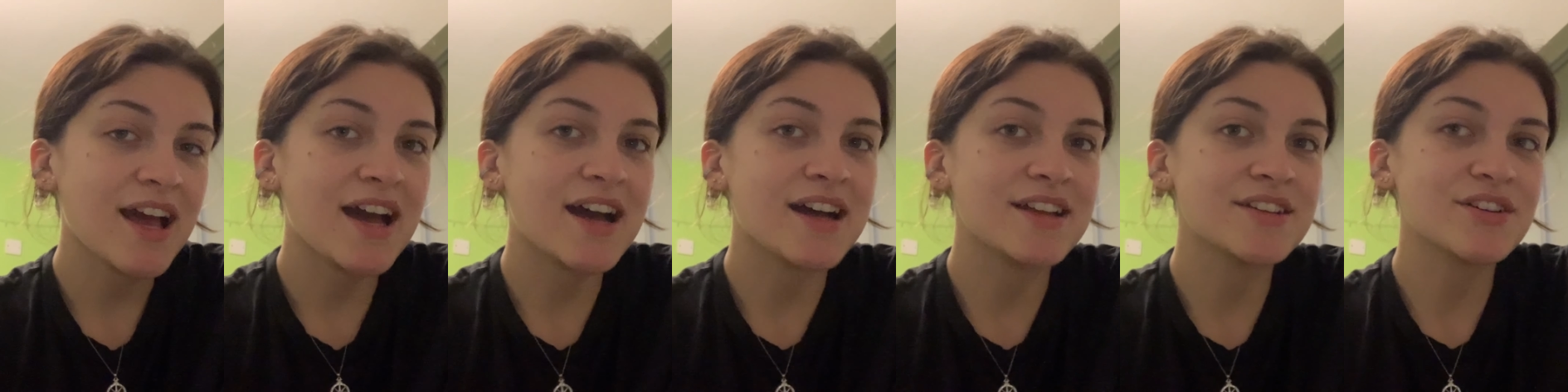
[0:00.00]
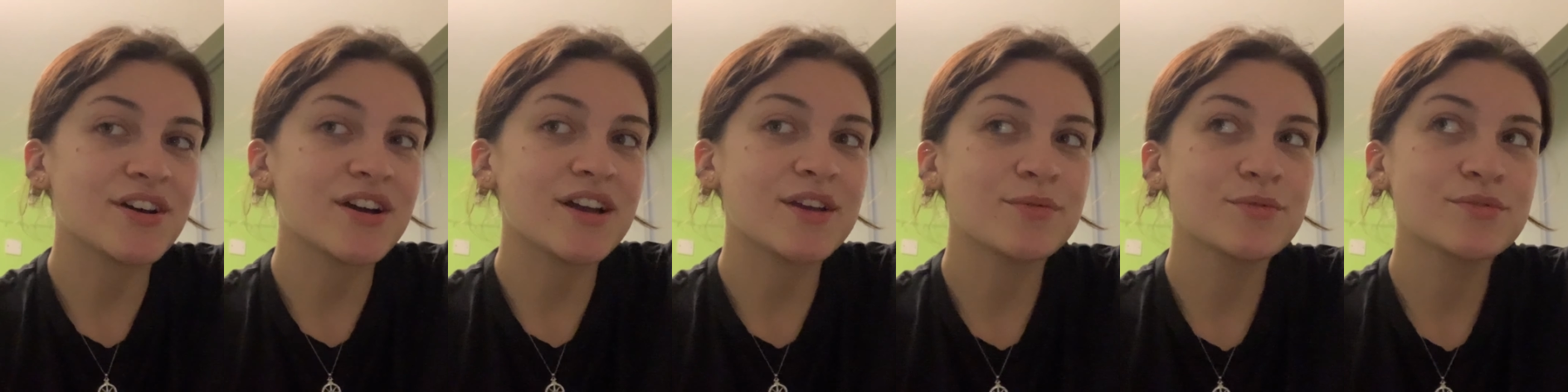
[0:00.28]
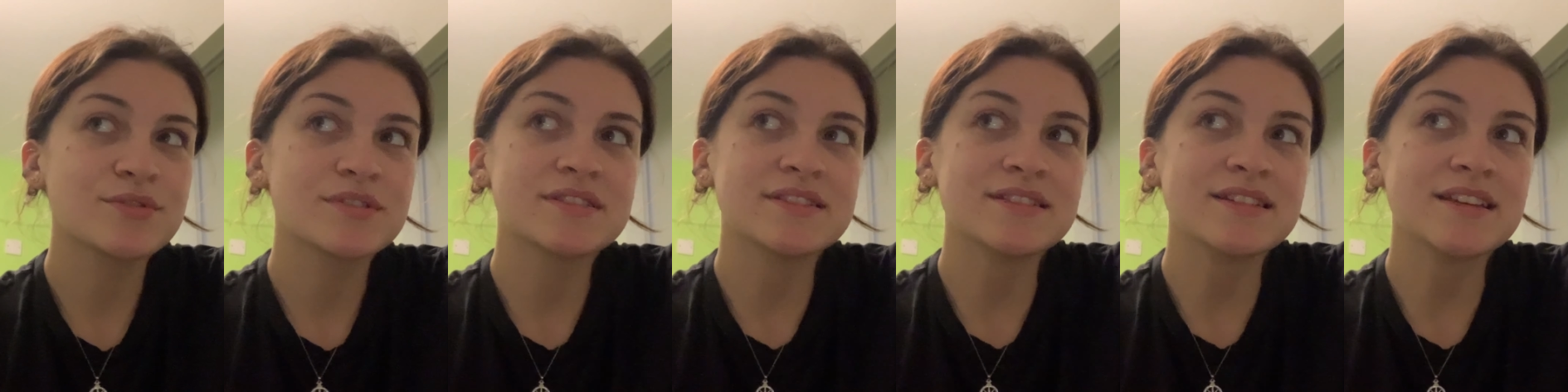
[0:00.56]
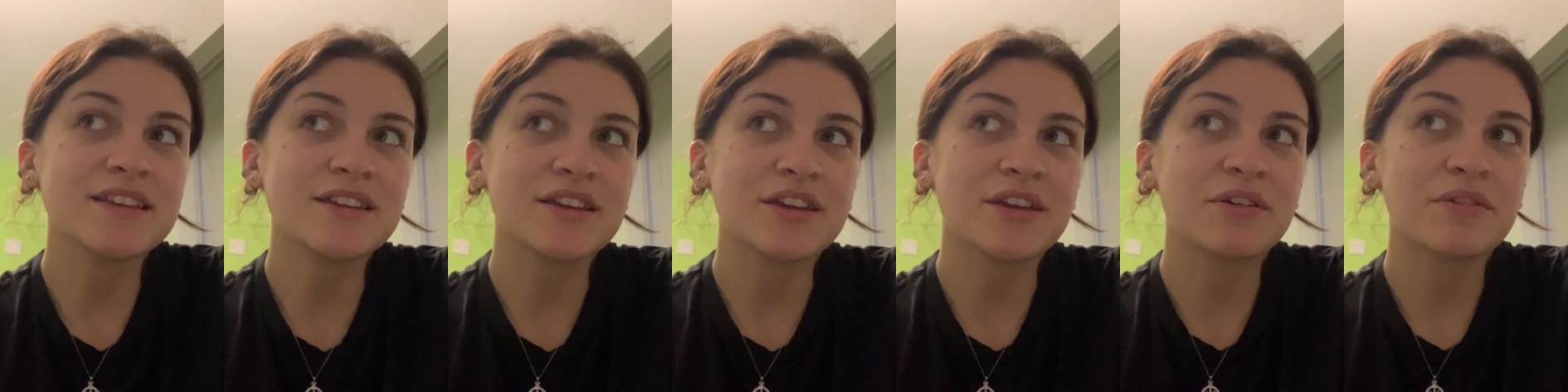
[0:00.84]
and I will
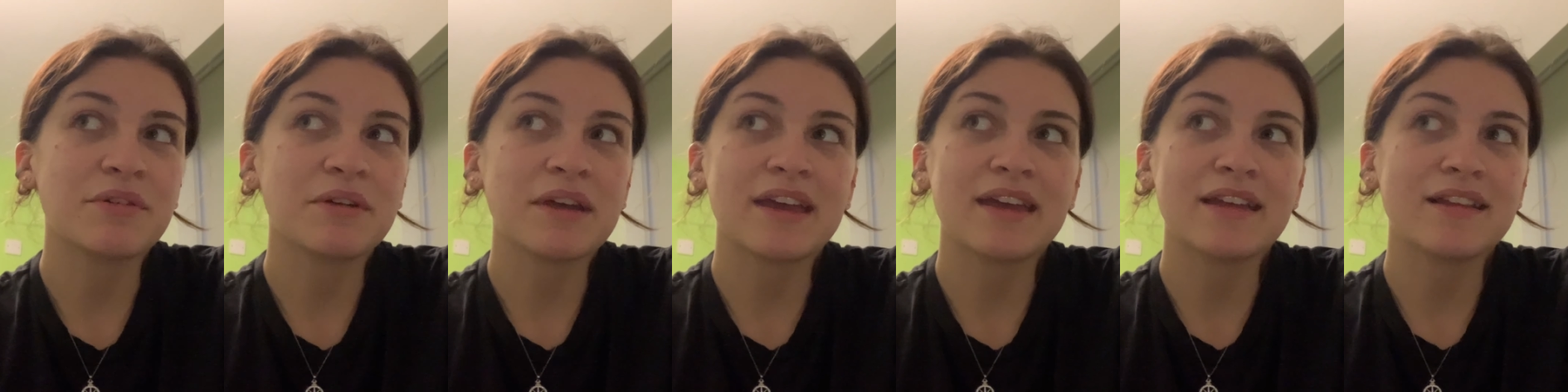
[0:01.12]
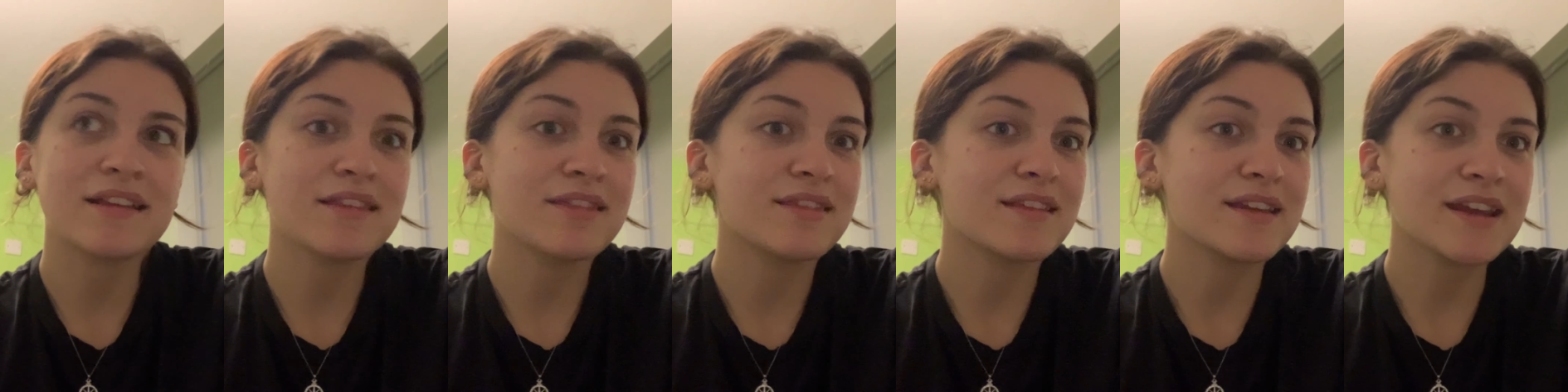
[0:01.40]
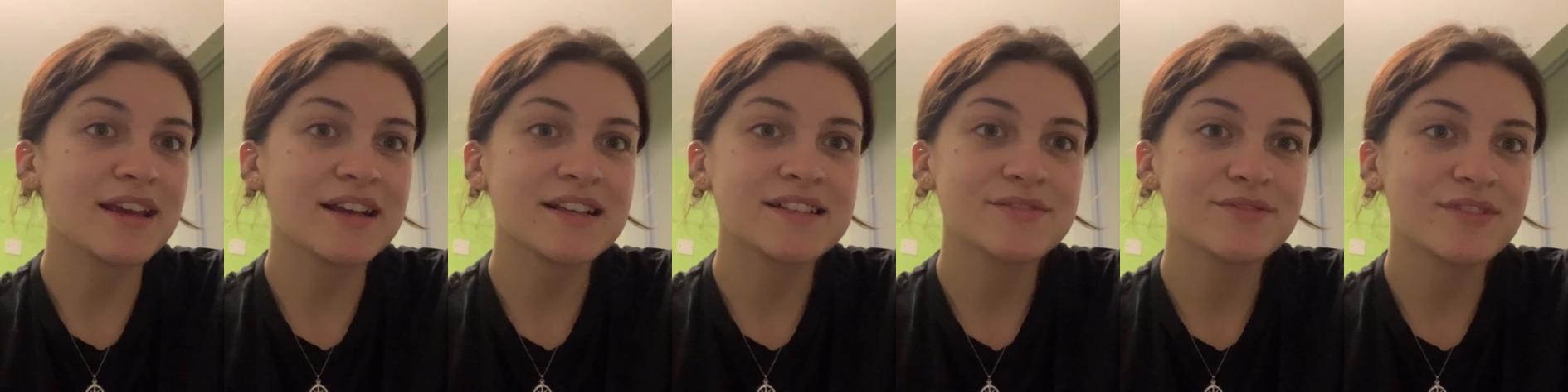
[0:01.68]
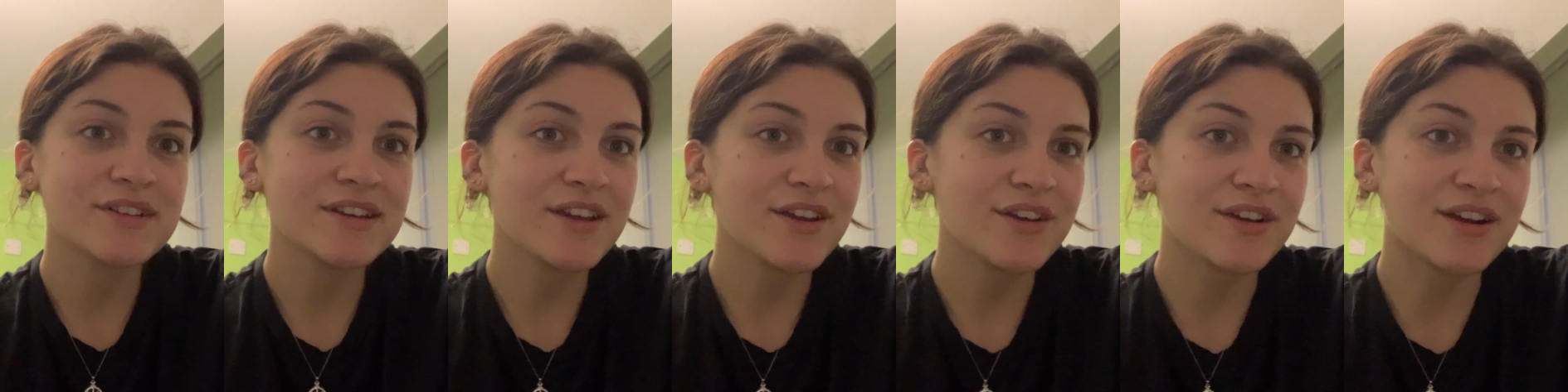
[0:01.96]
see you in the next
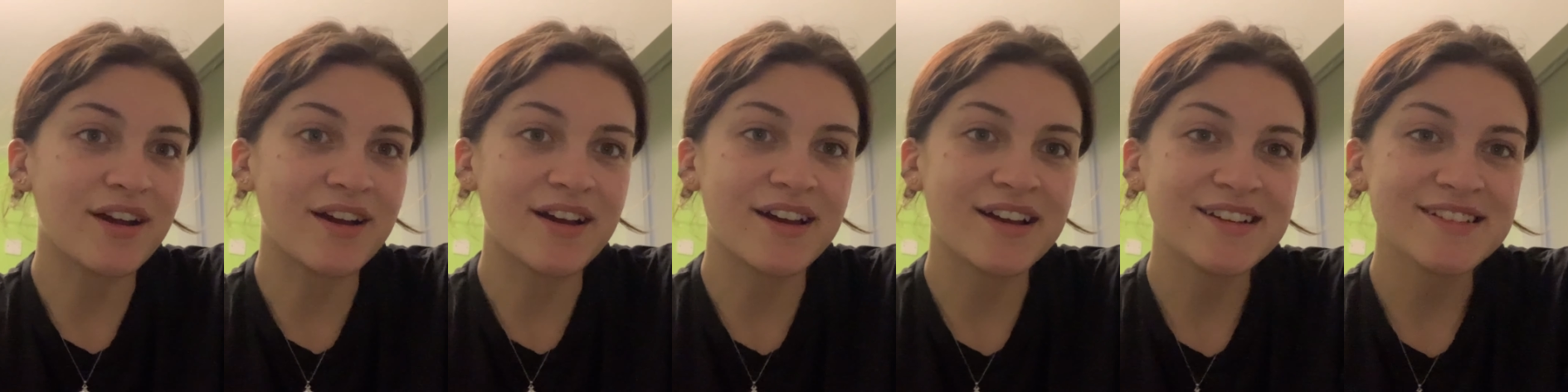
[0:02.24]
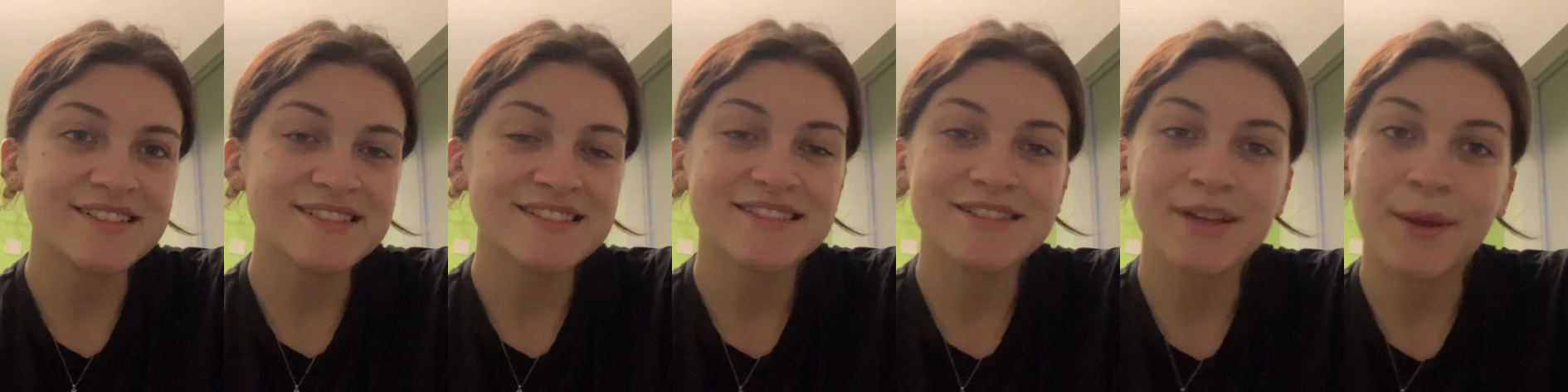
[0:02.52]
video, guys.